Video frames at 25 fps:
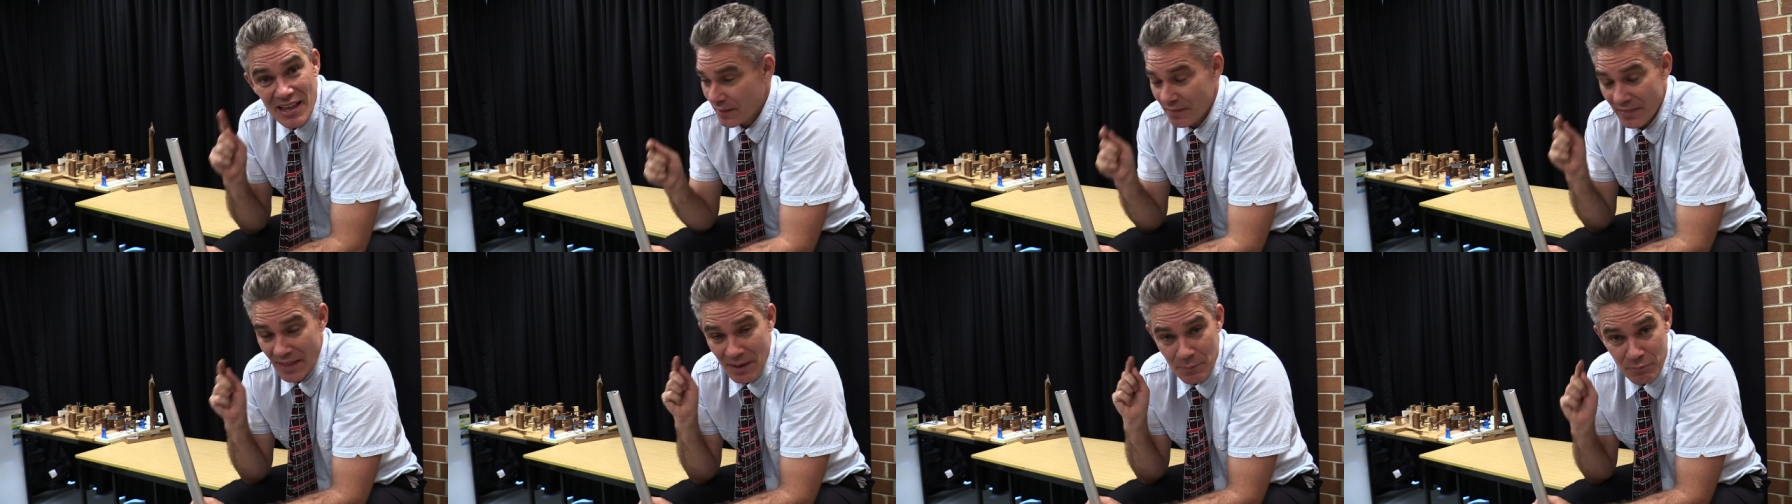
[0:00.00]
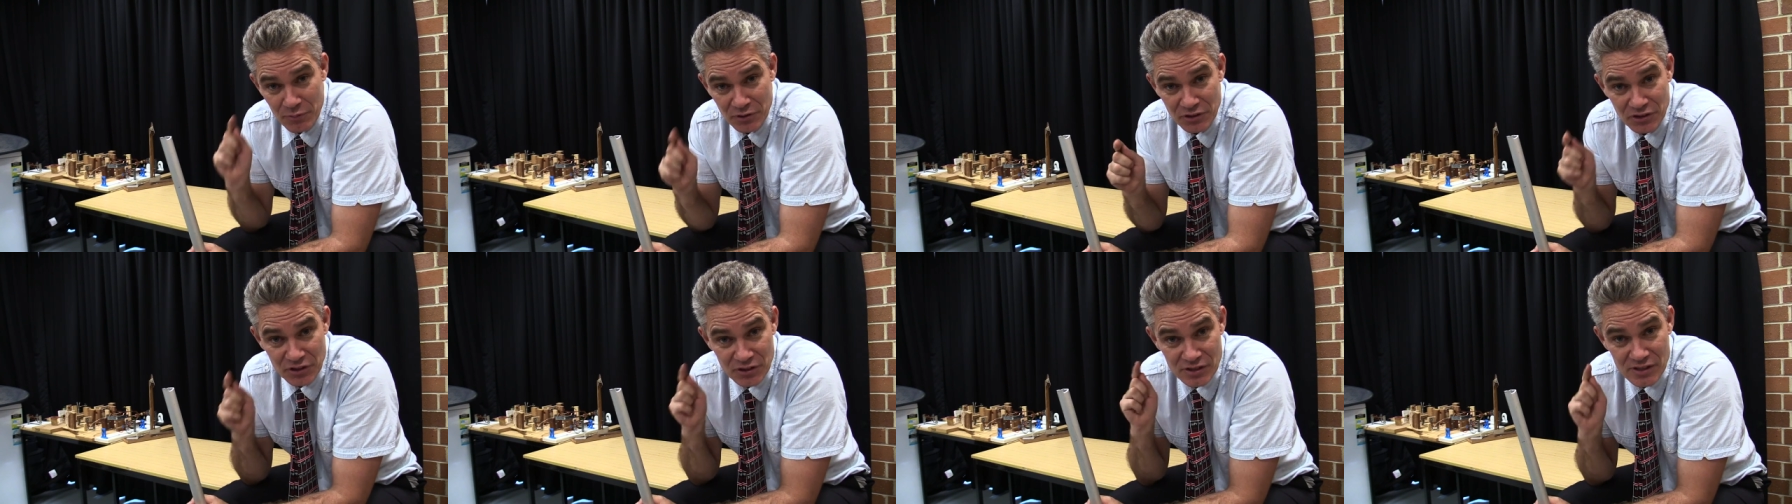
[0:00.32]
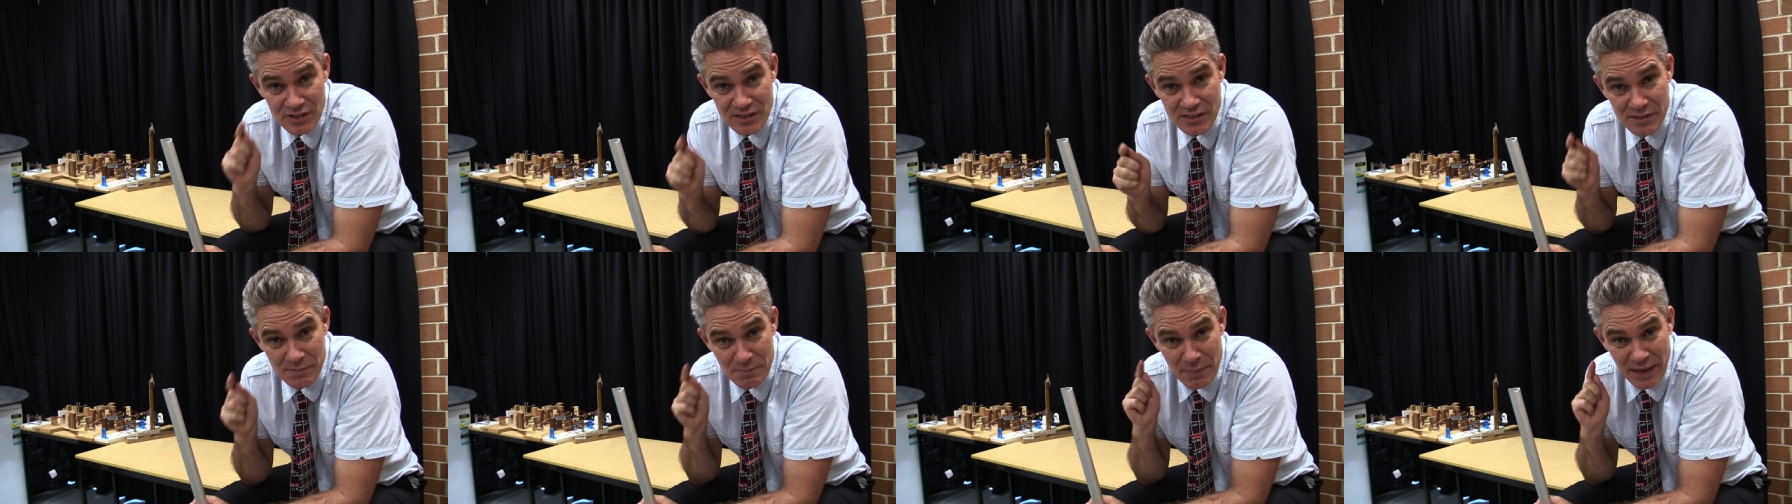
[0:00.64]
that
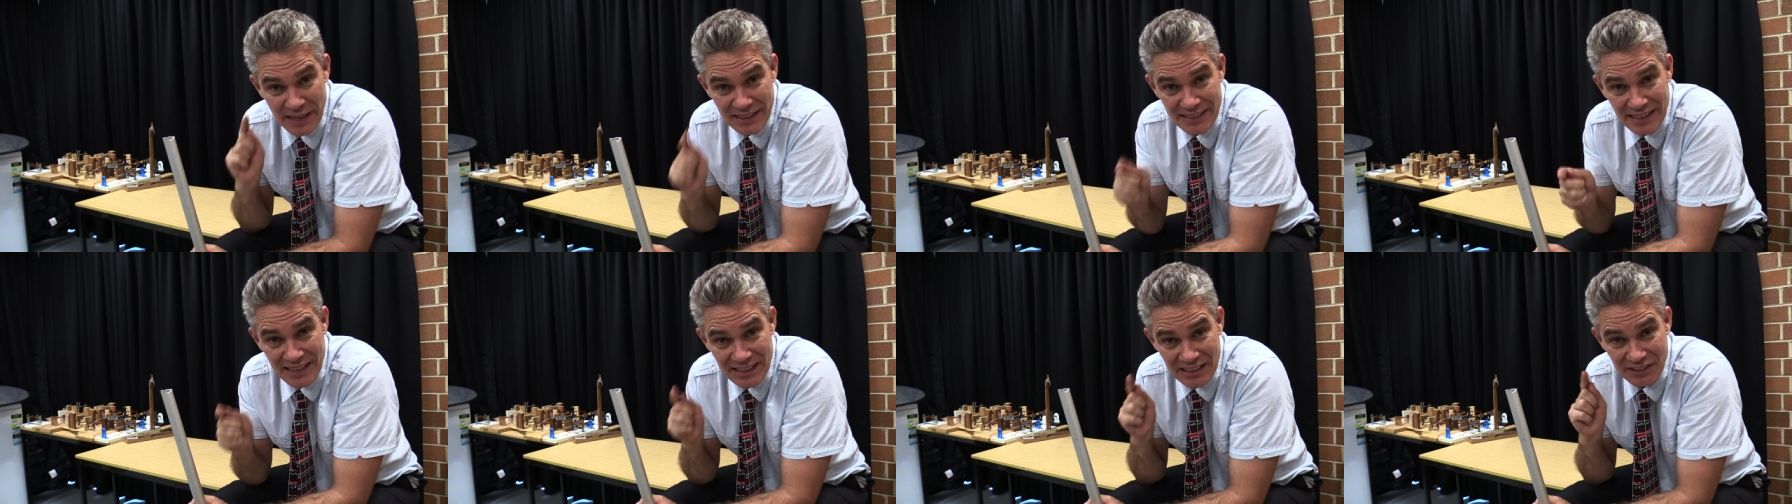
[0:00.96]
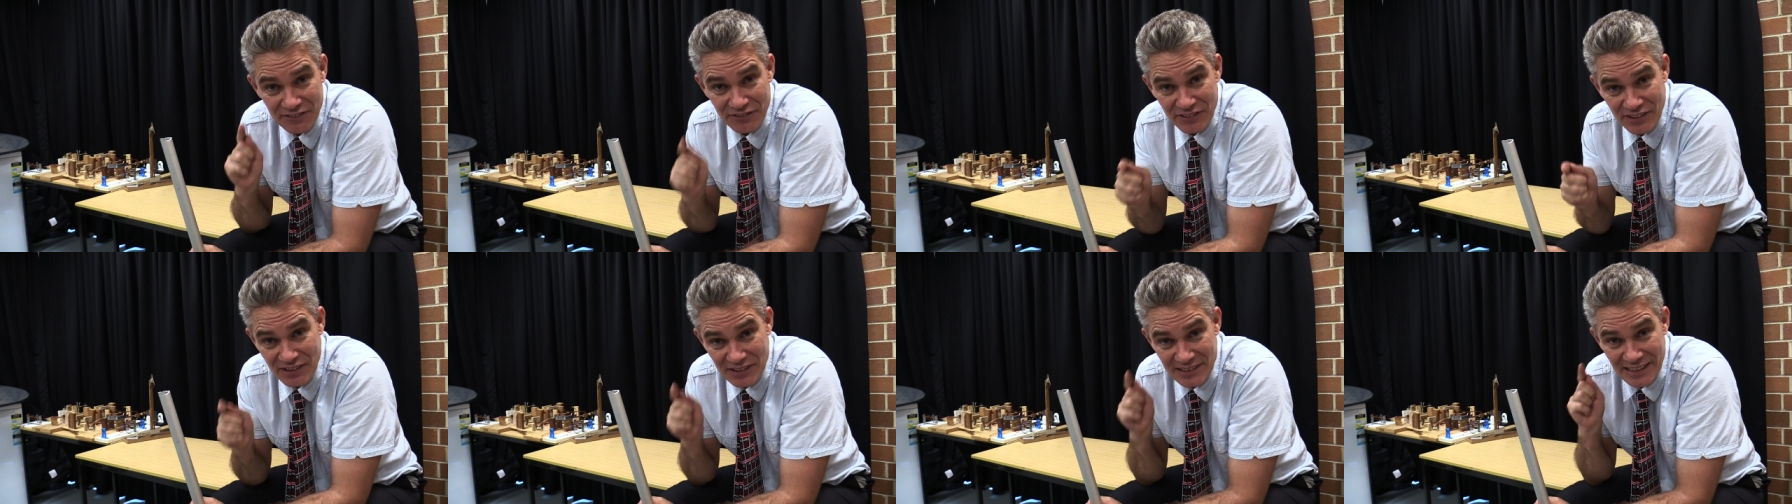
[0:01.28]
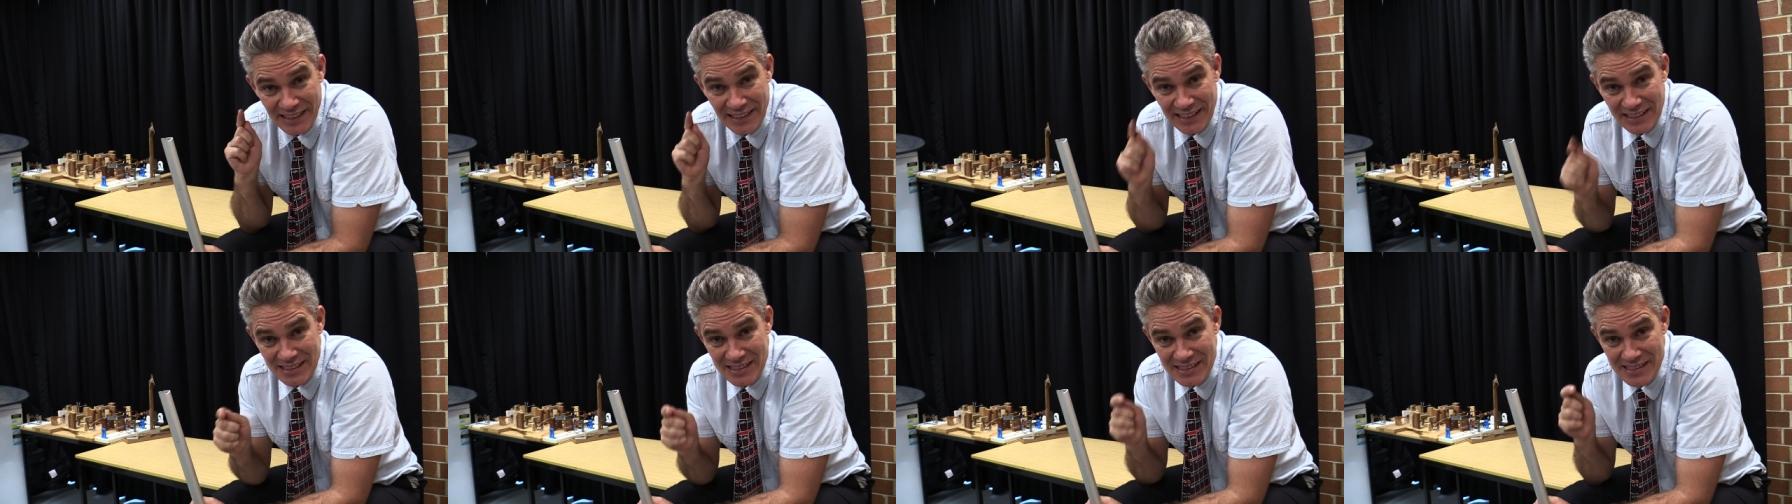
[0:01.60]
produces a magnetic field
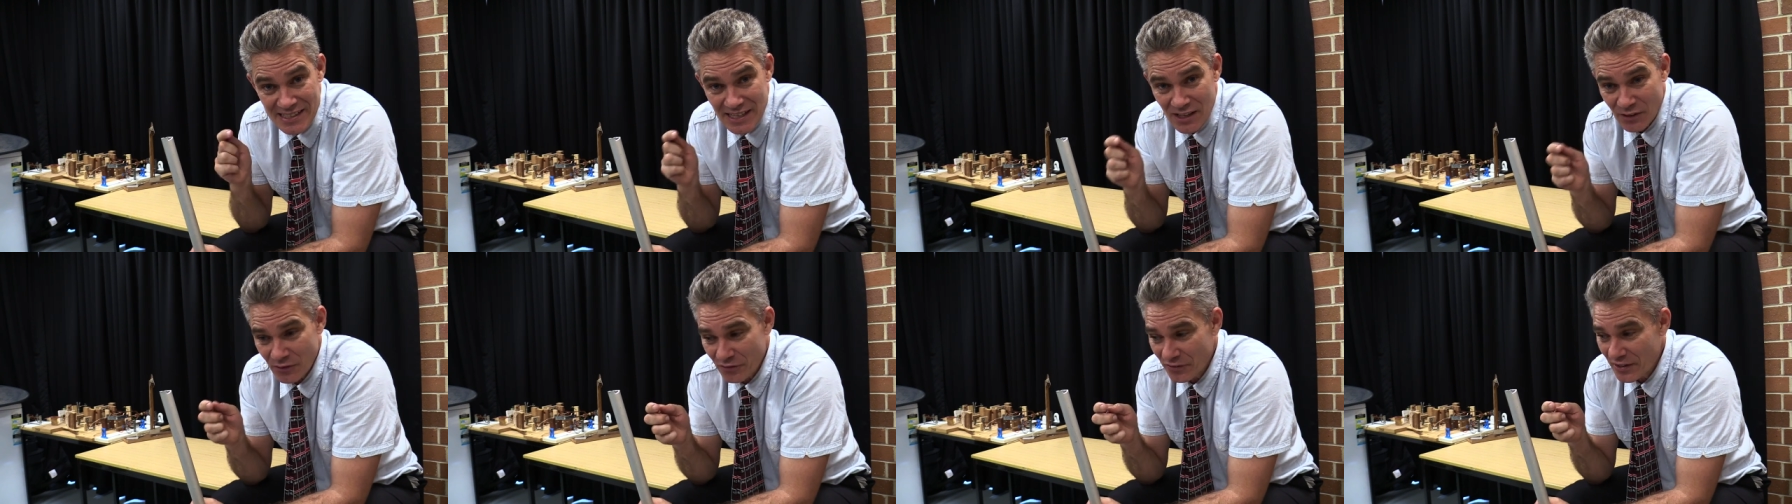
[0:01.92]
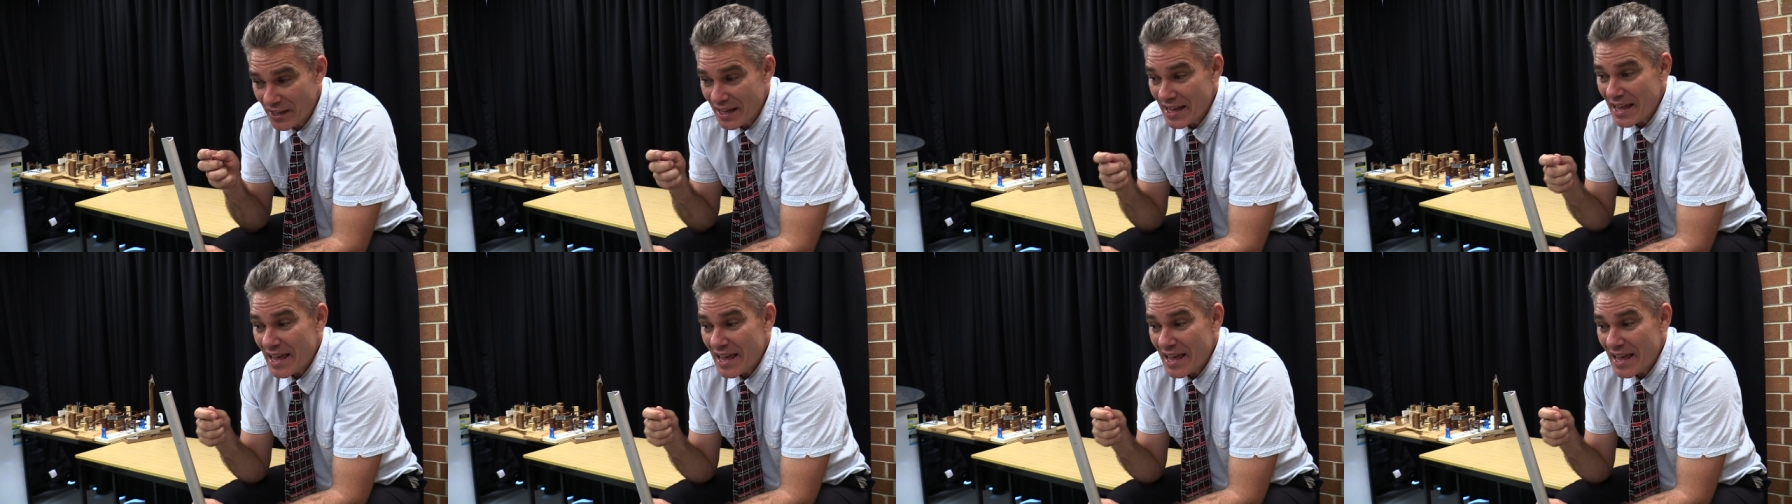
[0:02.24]
in itself.